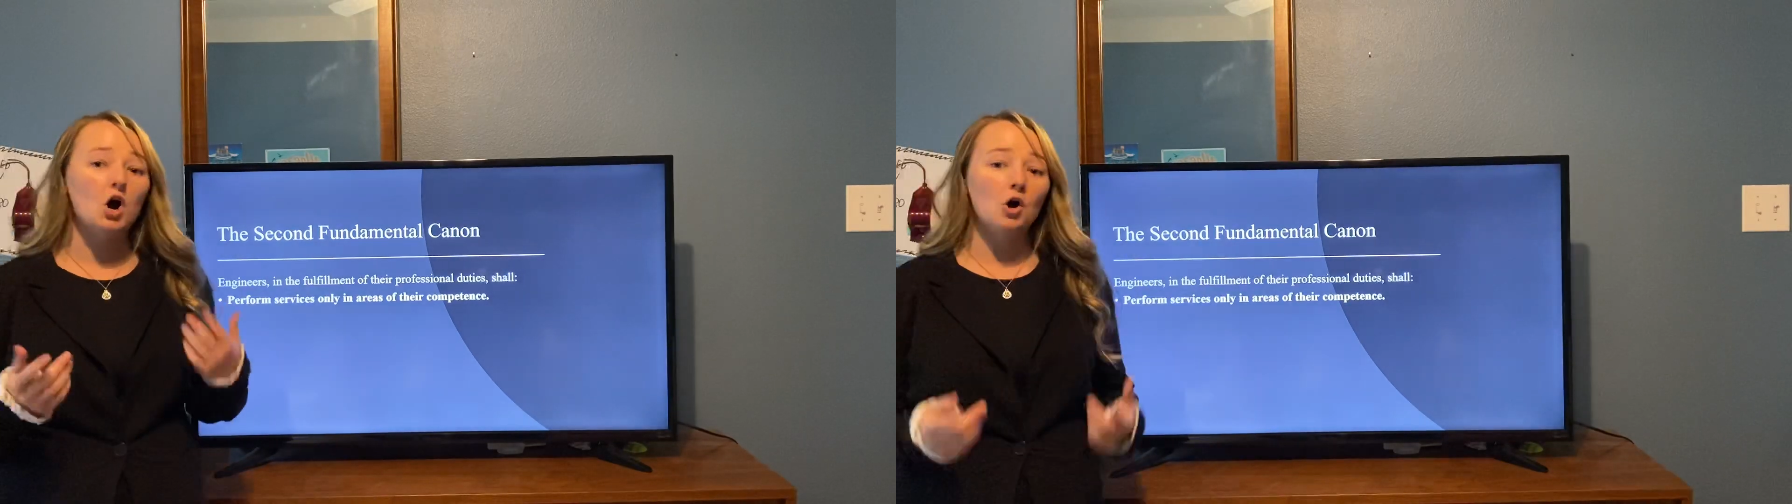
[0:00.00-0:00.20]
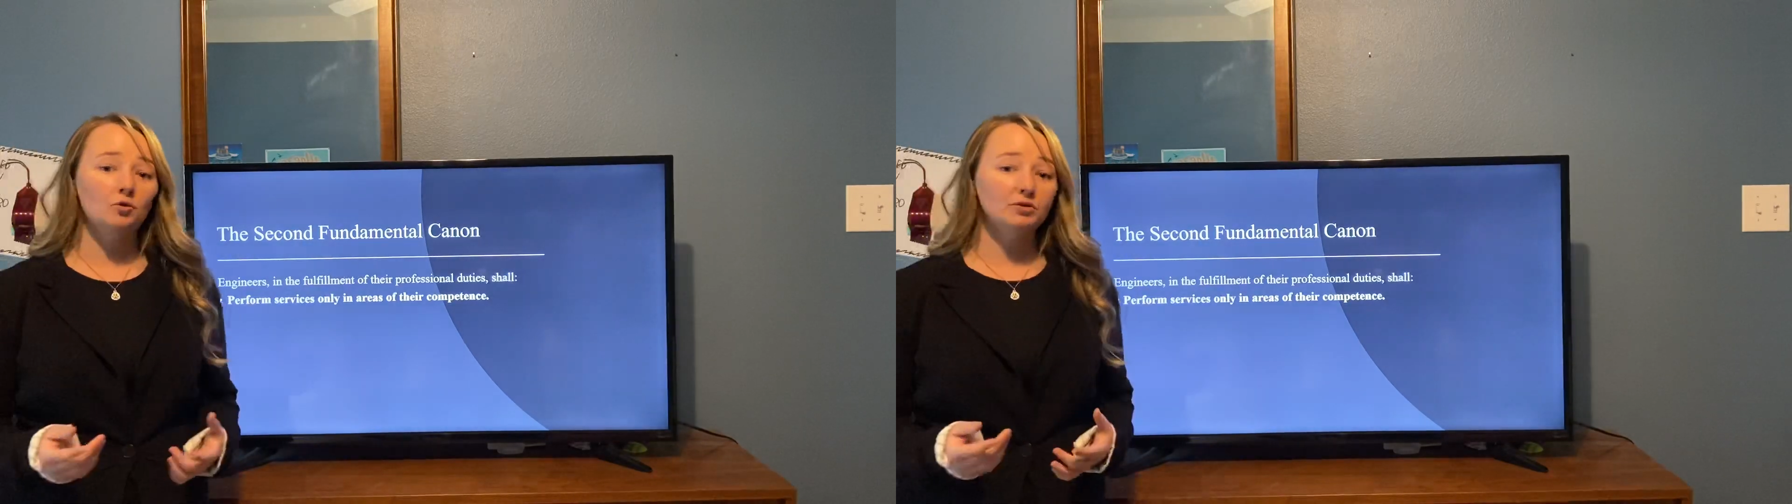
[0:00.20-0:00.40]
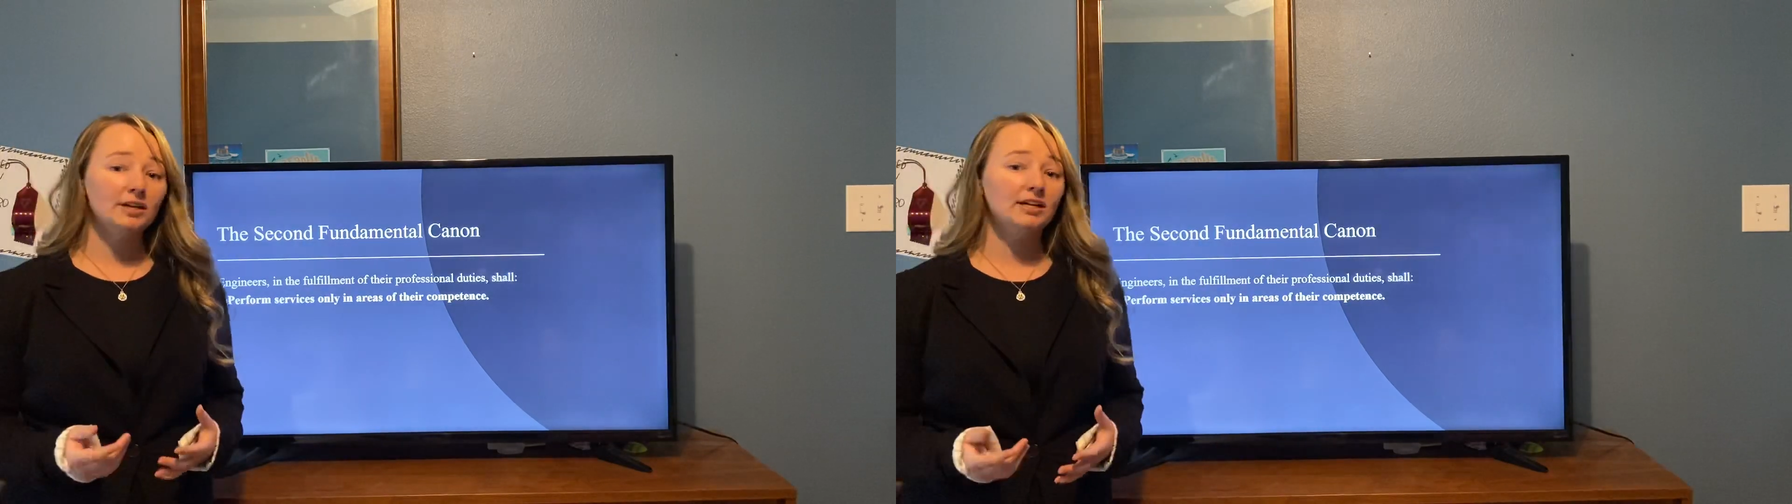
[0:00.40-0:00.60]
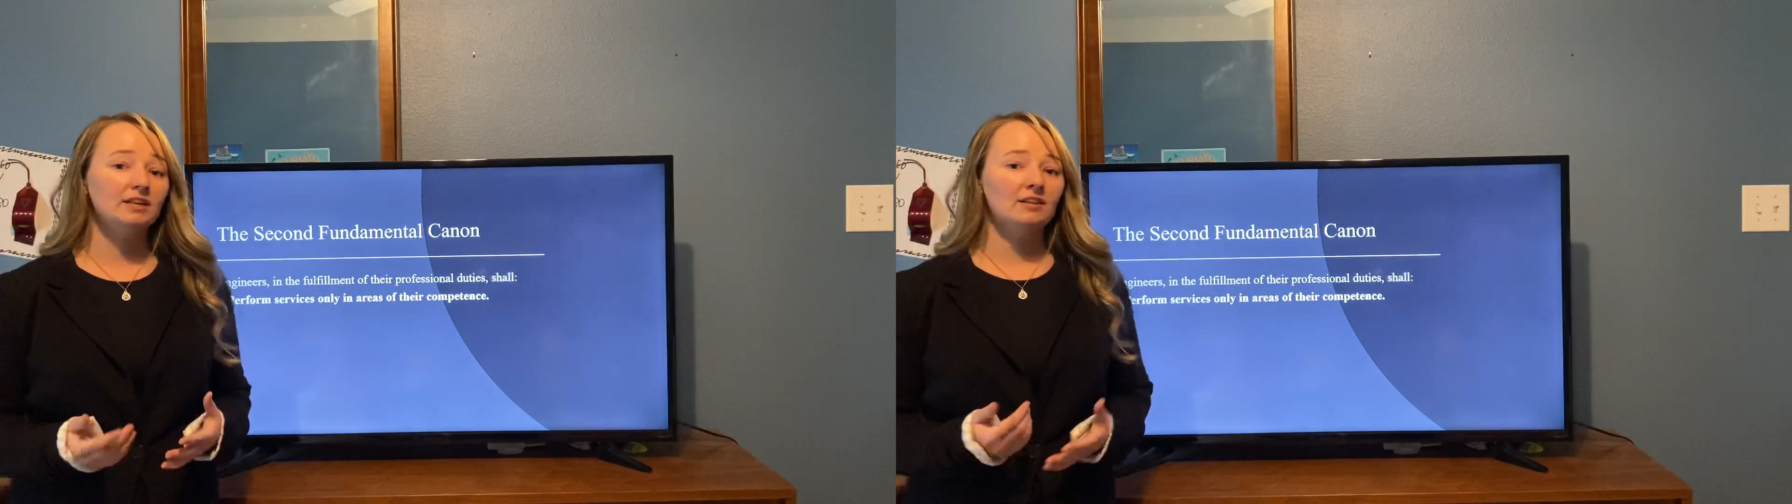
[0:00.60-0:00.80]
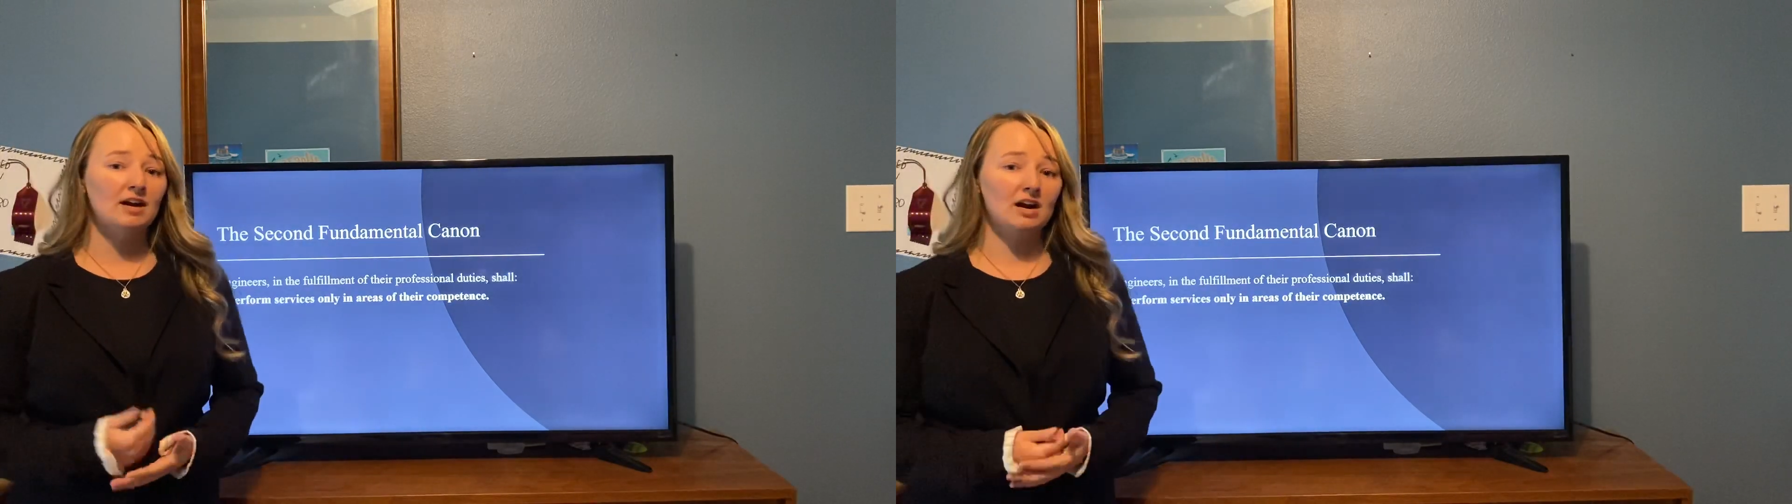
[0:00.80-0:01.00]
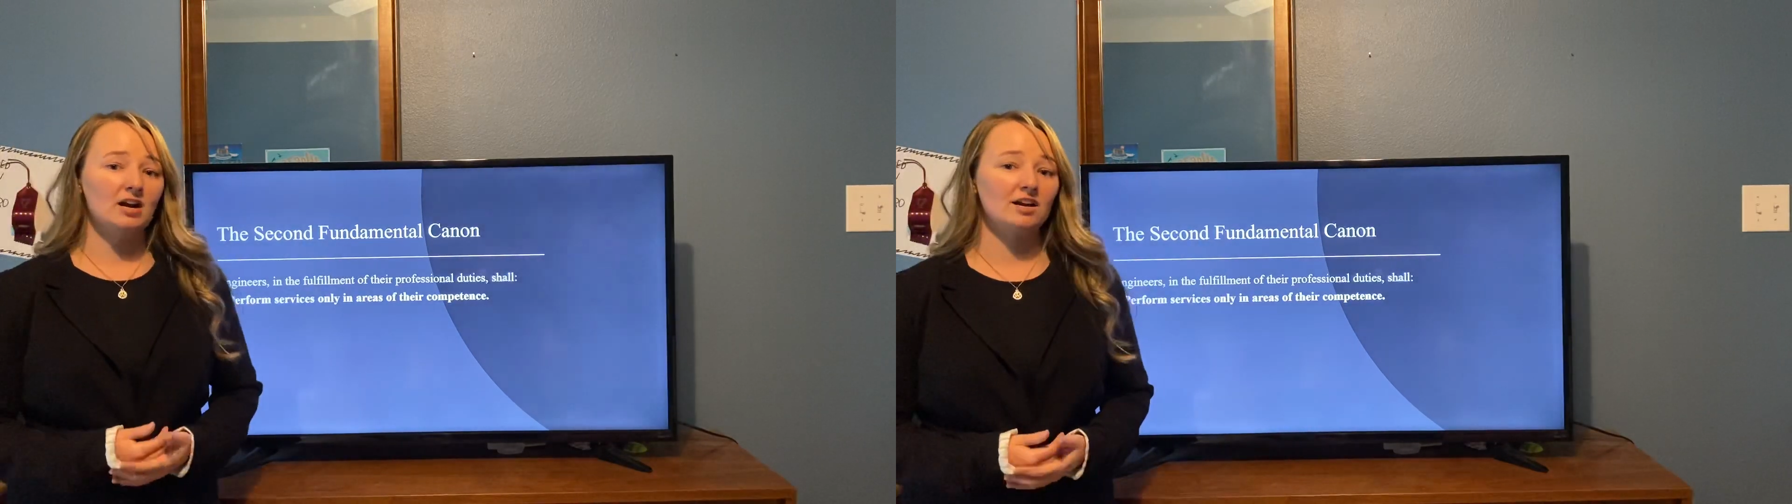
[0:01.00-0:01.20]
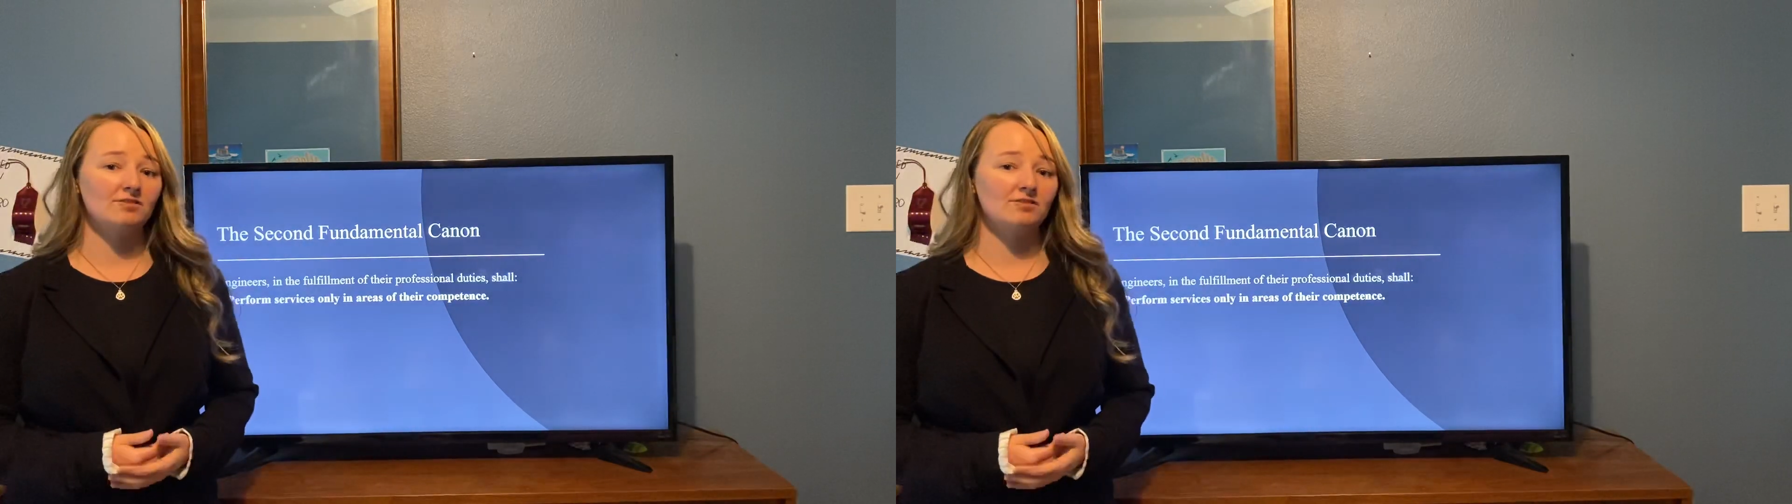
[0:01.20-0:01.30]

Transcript: only in the area